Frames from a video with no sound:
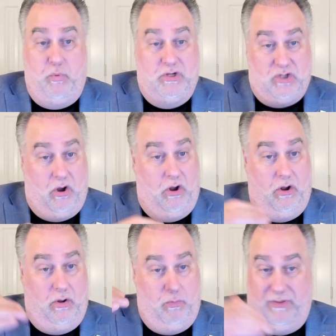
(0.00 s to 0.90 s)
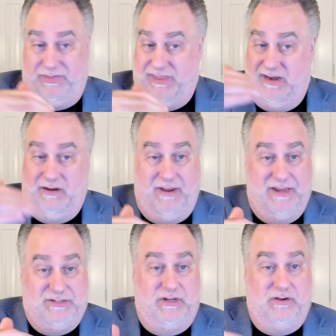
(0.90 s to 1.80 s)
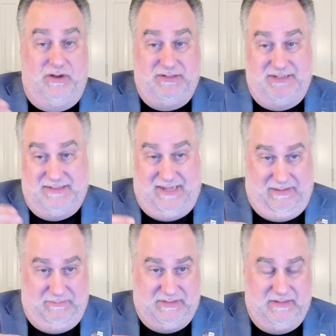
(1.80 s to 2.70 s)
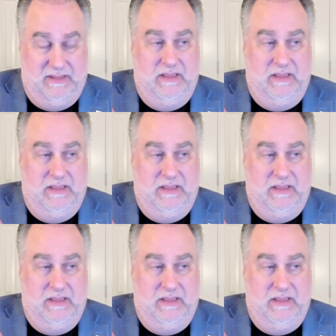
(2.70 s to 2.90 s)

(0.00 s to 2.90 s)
which all with integration causes seams.